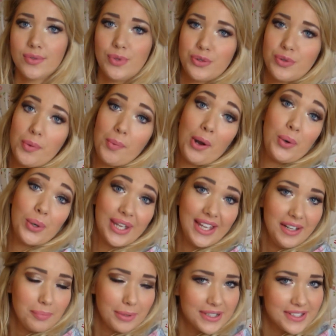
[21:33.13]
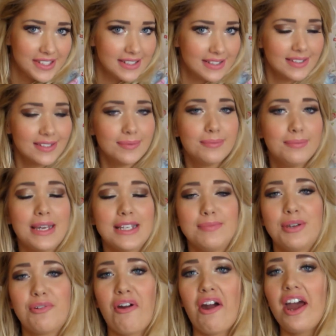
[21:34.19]
which we won't look at because it makes me
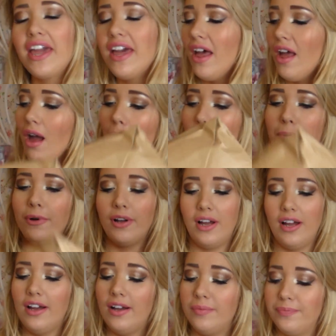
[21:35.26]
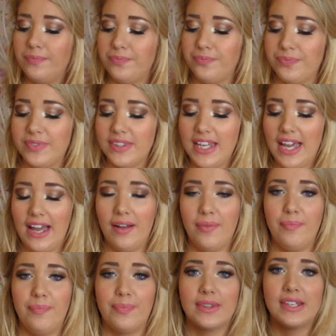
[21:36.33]
cry. But yeah,
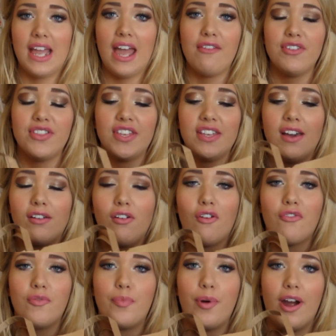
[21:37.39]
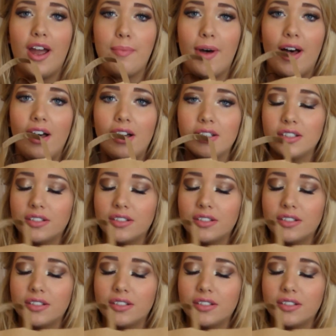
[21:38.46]
everything I got from Primark